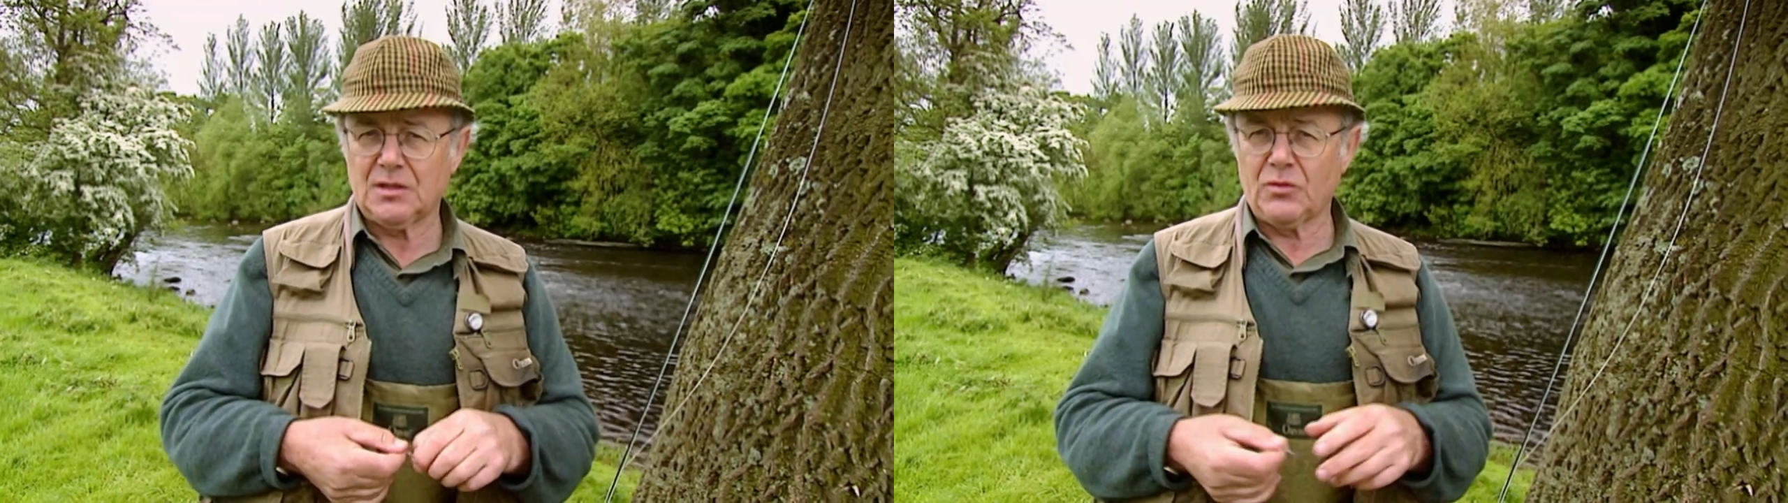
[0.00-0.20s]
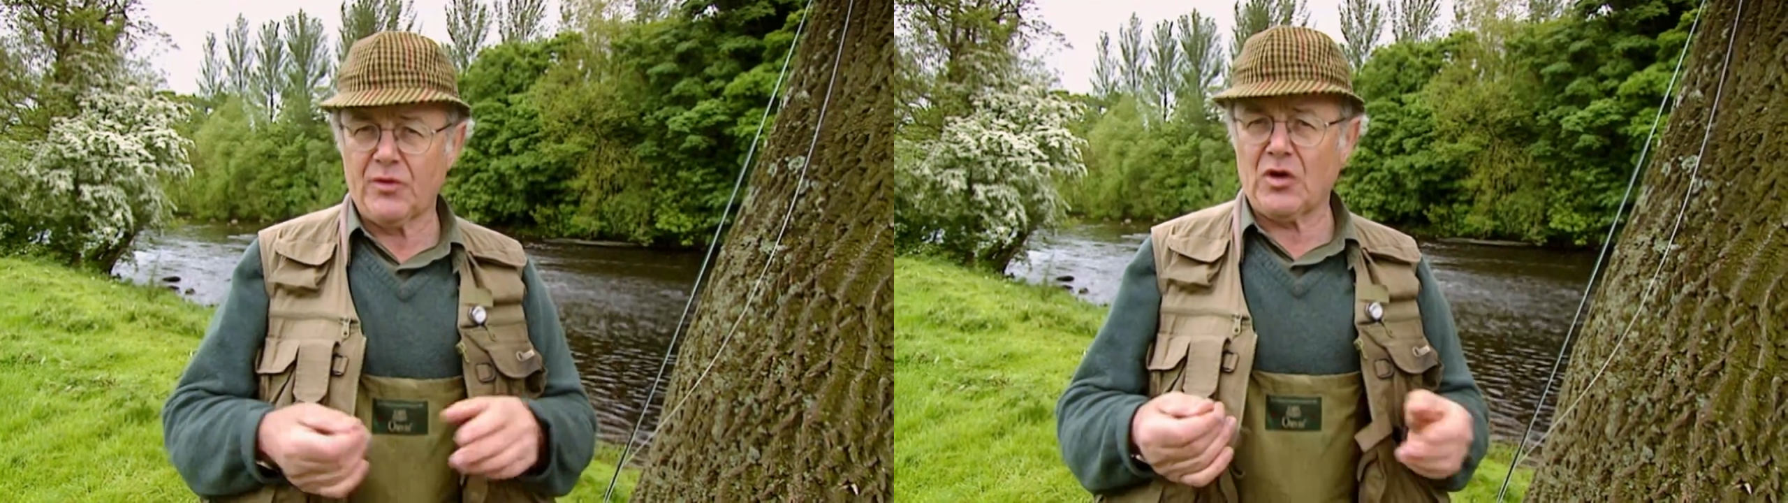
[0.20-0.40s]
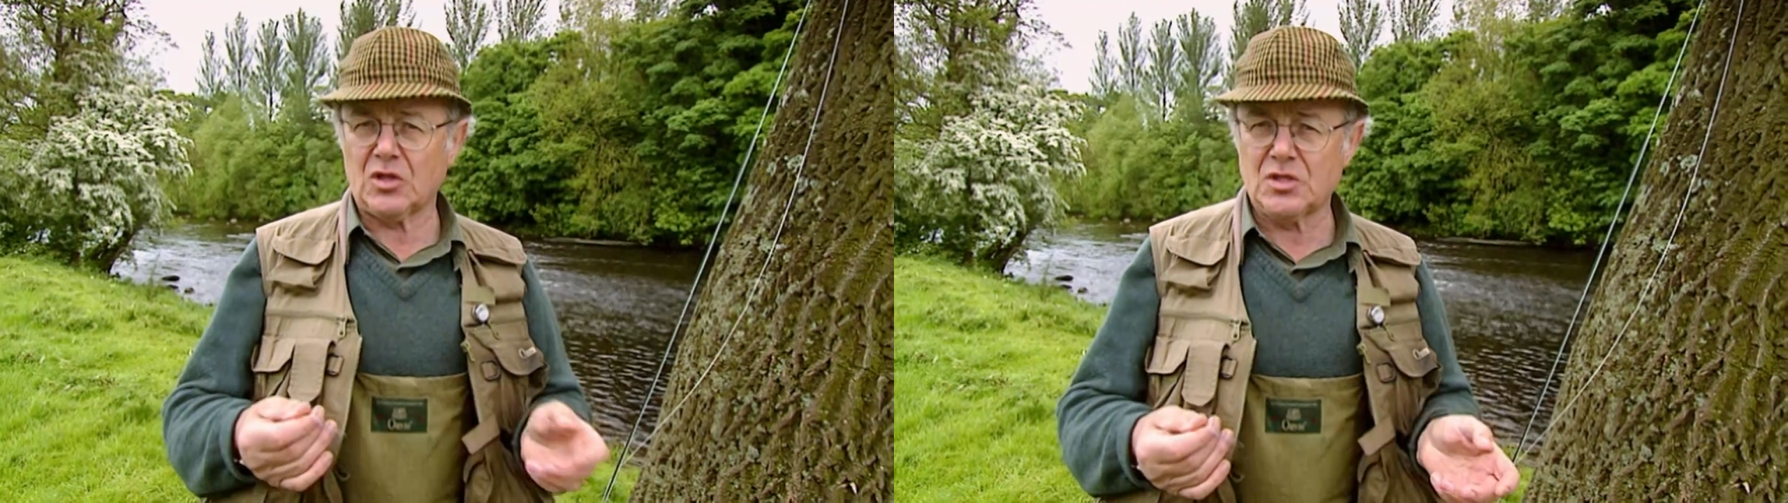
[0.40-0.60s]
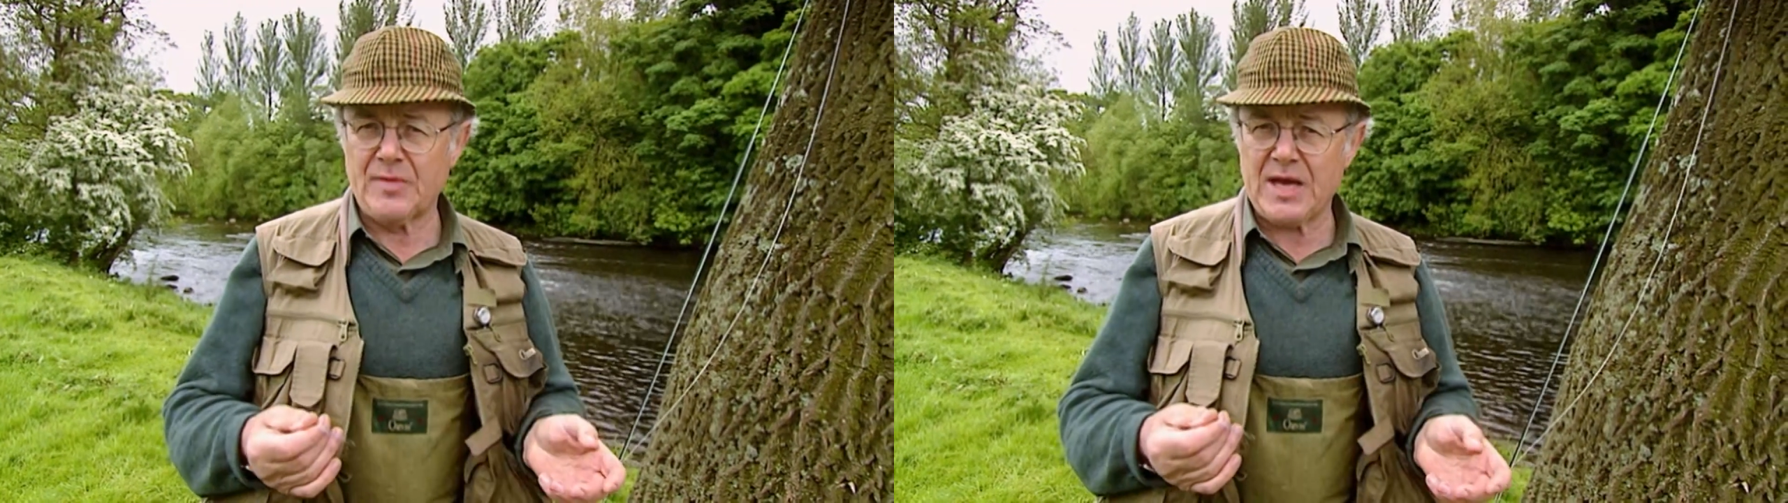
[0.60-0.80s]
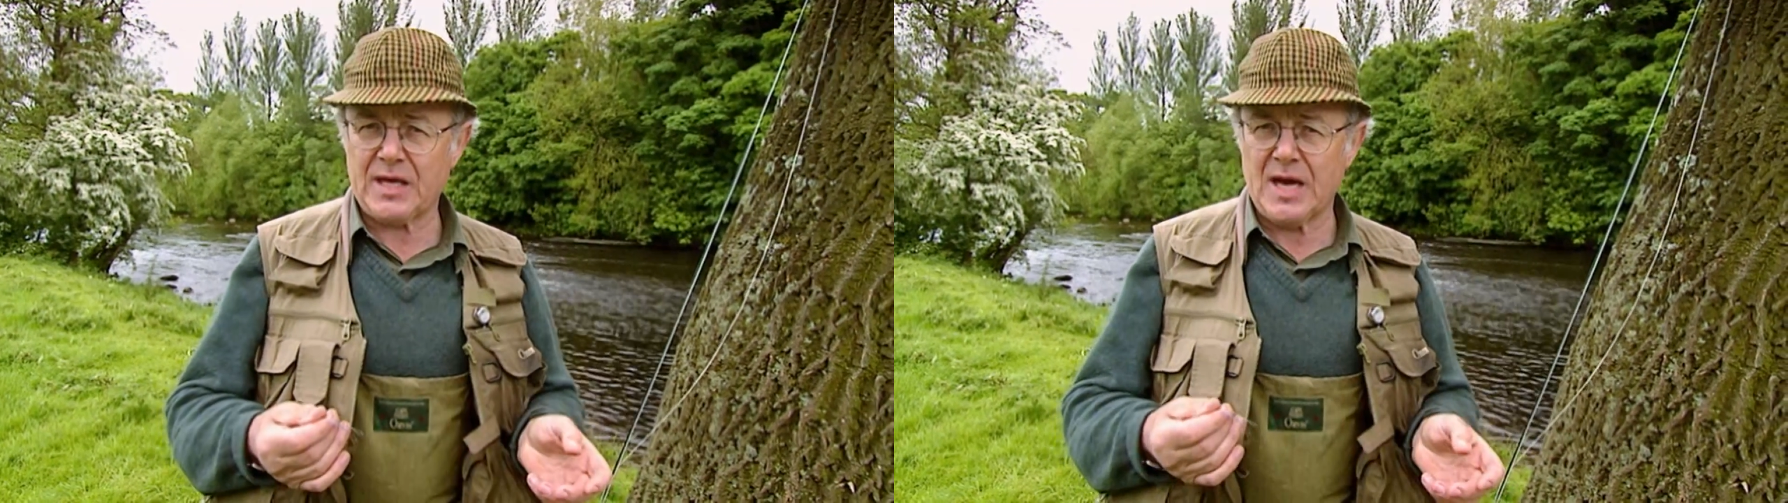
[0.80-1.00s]
we've got to
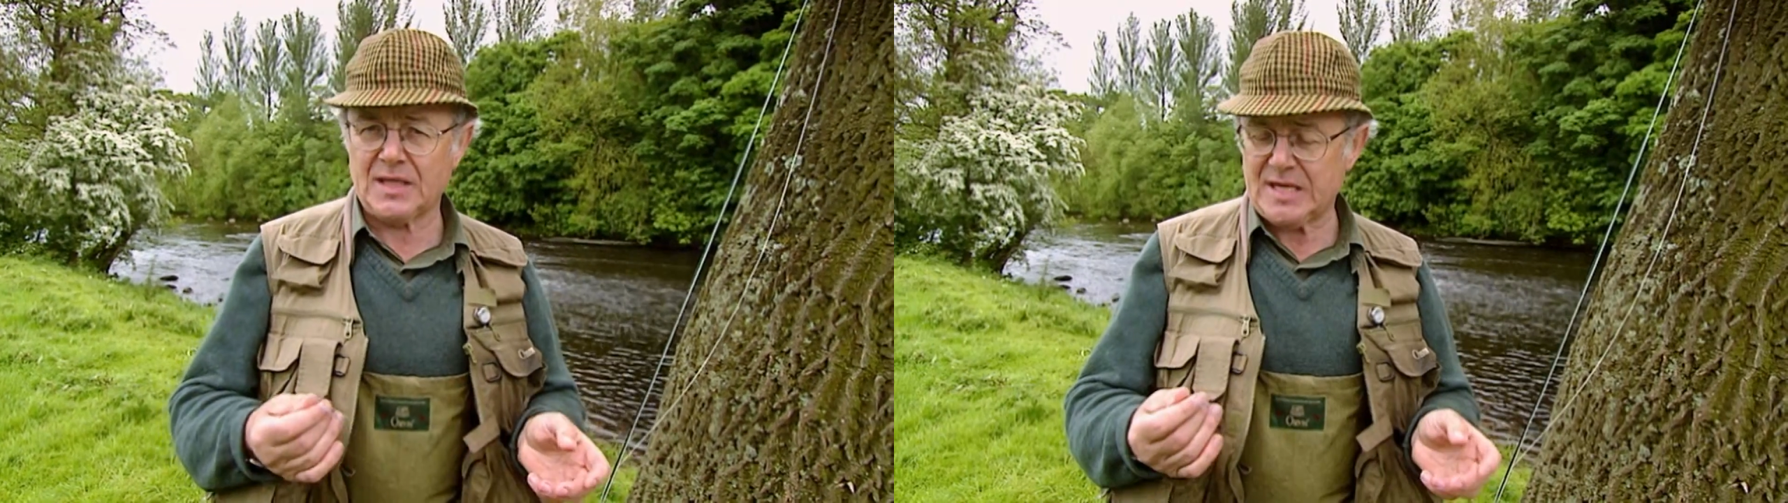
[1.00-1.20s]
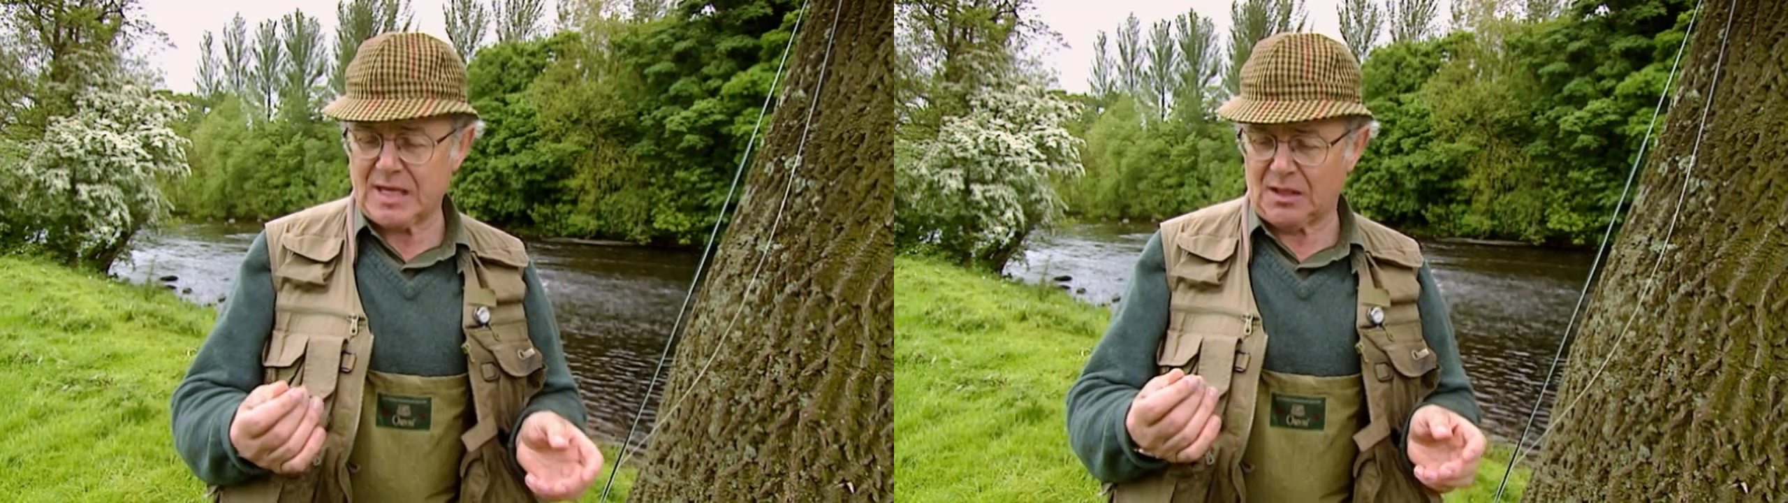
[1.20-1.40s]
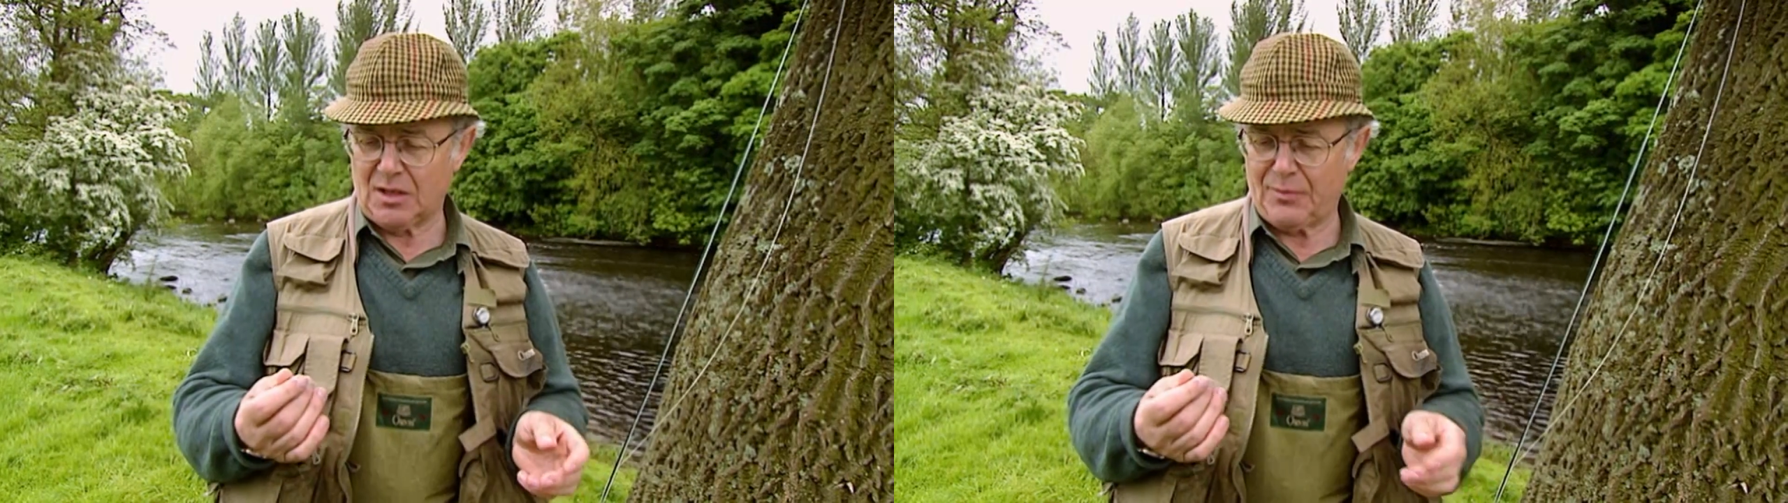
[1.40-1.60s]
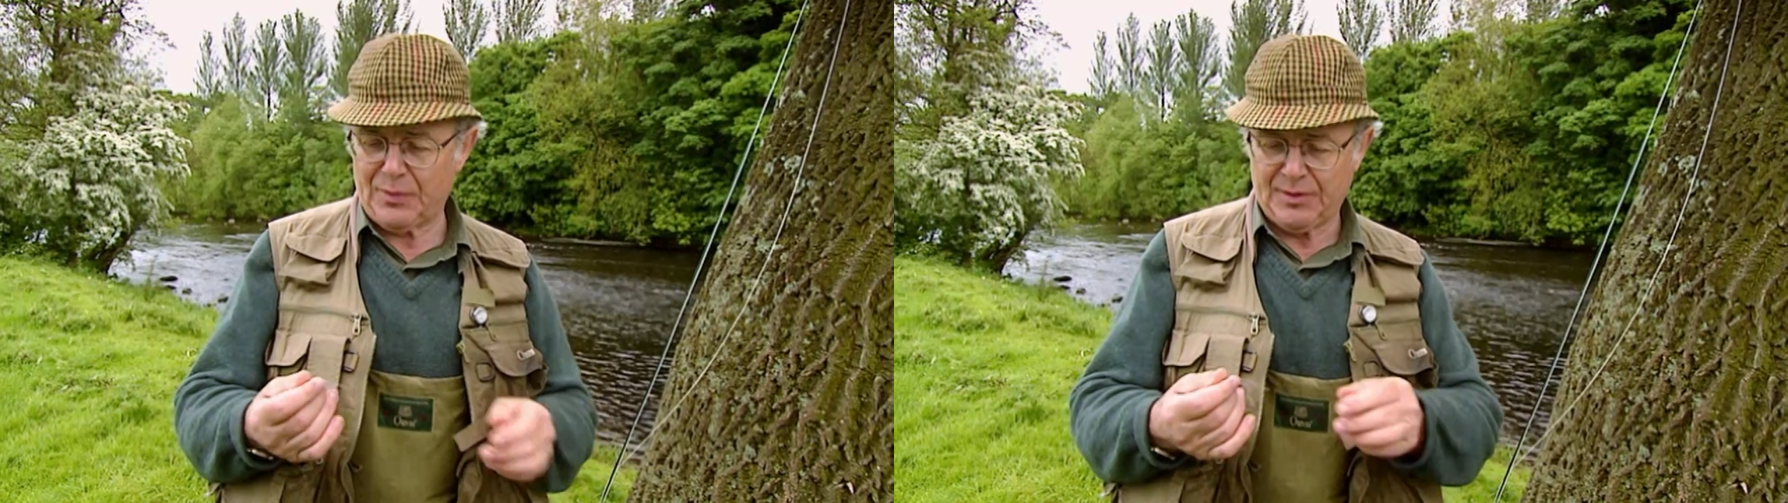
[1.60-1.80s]
make our tackle up.